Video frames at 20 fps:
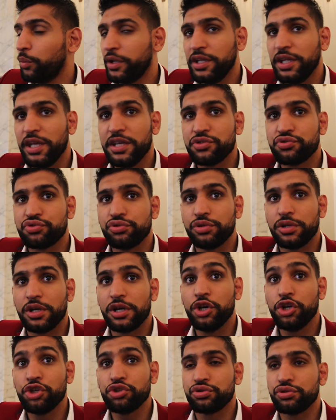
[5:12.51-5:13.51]
When he hits you, he
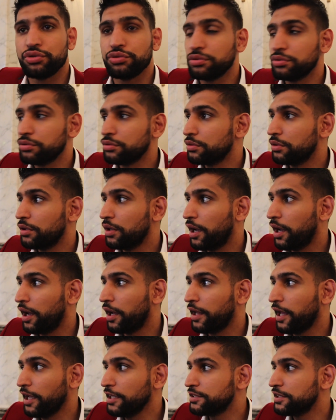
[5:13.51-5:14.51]
hurts you.
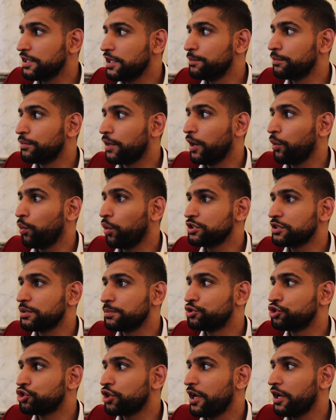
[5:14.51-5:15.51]
And I watch
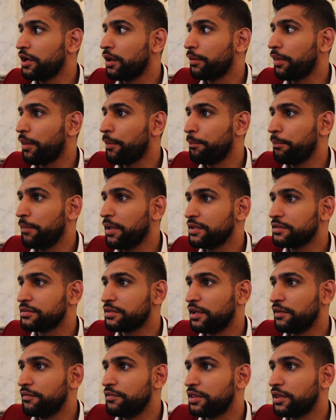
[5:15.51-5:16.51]
him train on the mitts
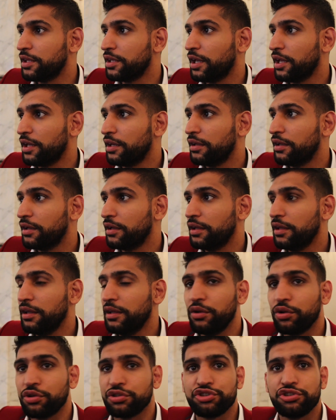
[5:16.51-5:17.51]
and everything, and
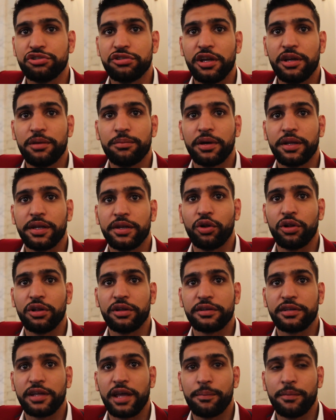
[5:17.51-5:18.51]
he looks great, man, all
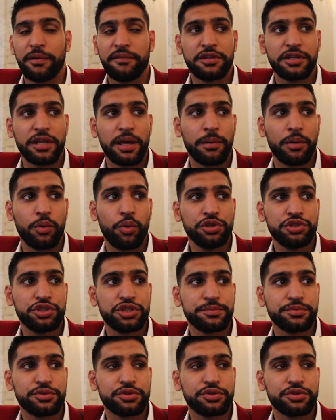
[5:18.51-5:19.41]
the time, every time I watch him.